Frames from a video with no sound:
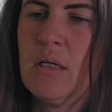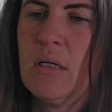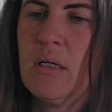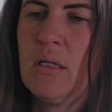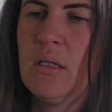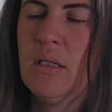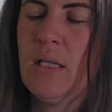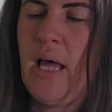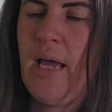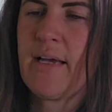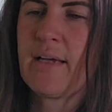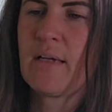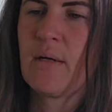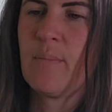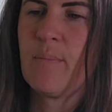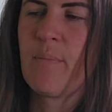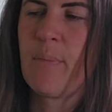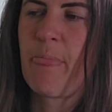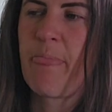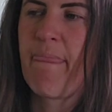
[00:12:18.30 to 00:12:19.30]
like
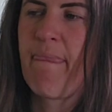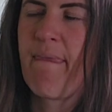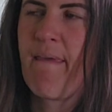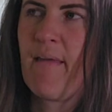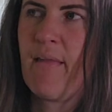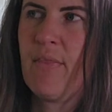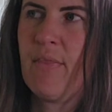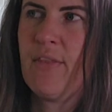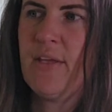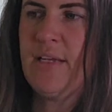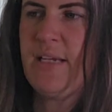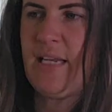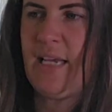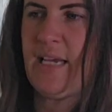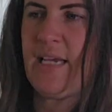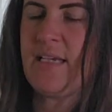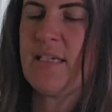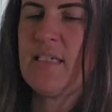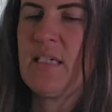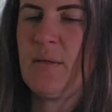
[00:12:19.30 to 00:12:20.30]
the
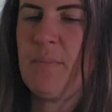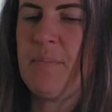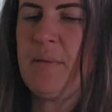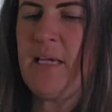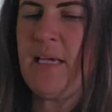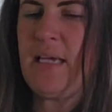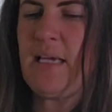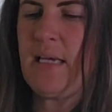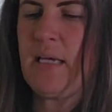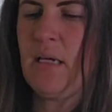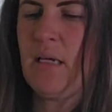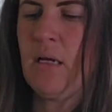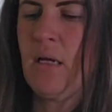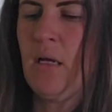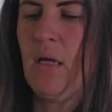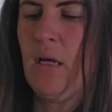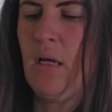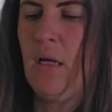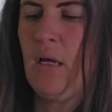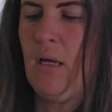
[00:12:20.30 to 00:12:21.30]
need to be
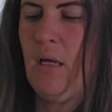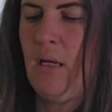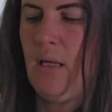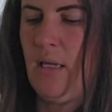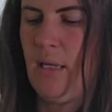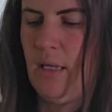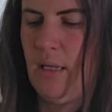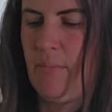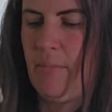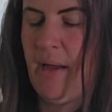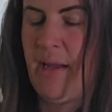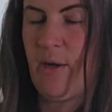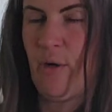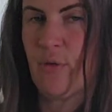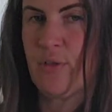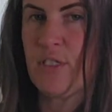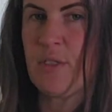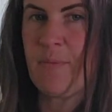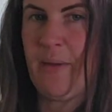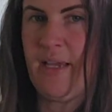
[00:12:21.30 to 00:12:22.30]
in my
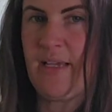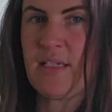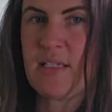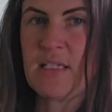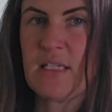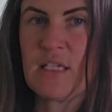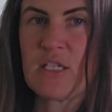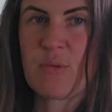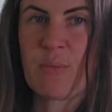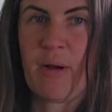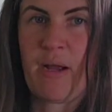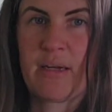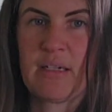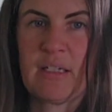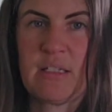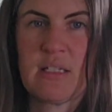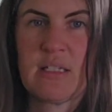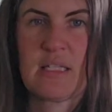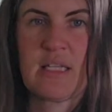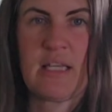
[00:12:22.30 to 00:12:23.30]
own space this
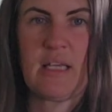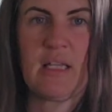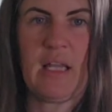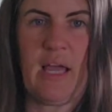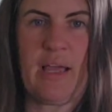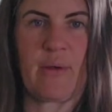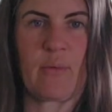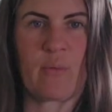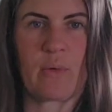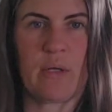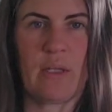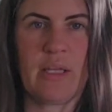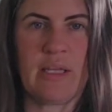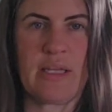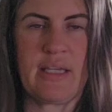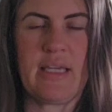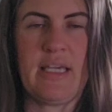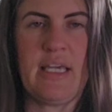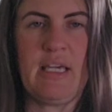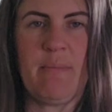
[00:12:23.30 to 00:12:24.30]
pregnancy, like really
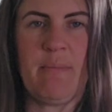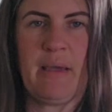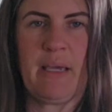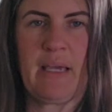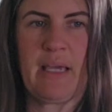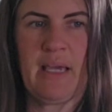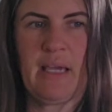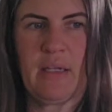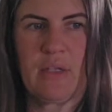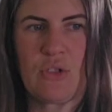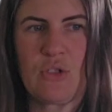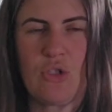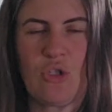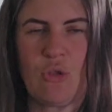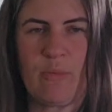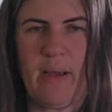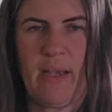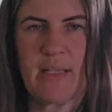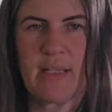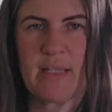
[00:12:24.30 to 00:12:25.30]
keeping it to
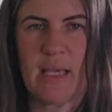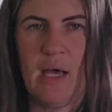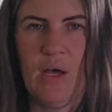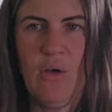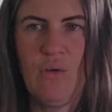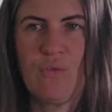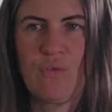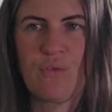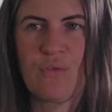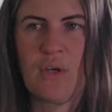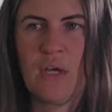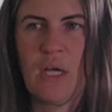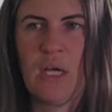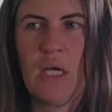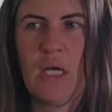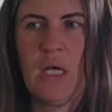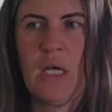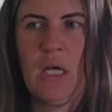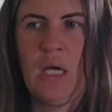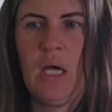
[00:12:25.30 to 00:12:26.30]
myself,
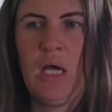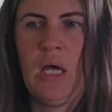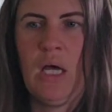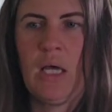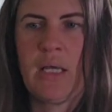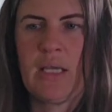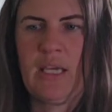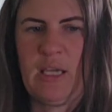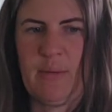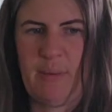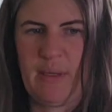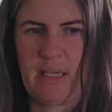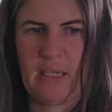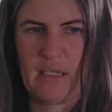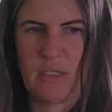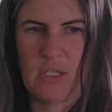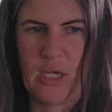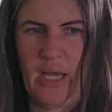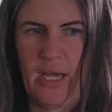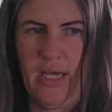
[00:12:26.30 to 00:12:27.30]
keeping
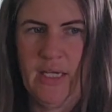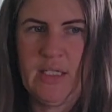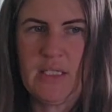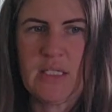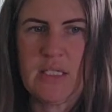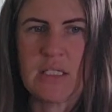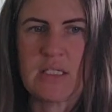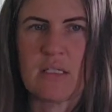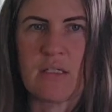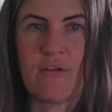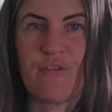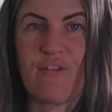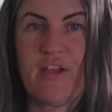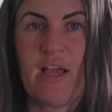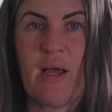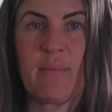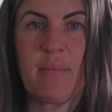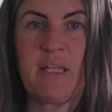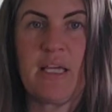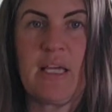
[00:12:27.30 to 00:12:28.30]
it to us, the
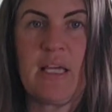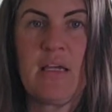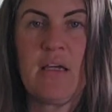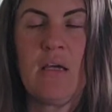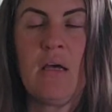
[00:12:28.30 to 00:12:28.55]
family,